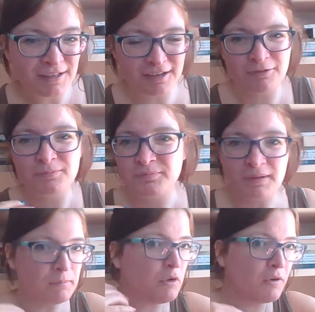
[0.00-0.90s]
Like,
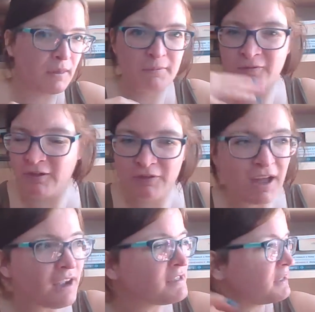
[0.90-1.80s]
I remember the
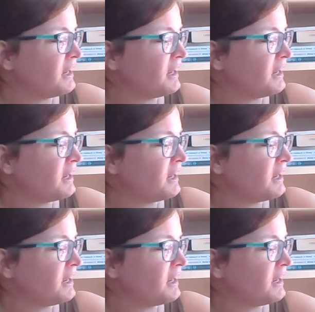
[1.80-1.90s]
flies,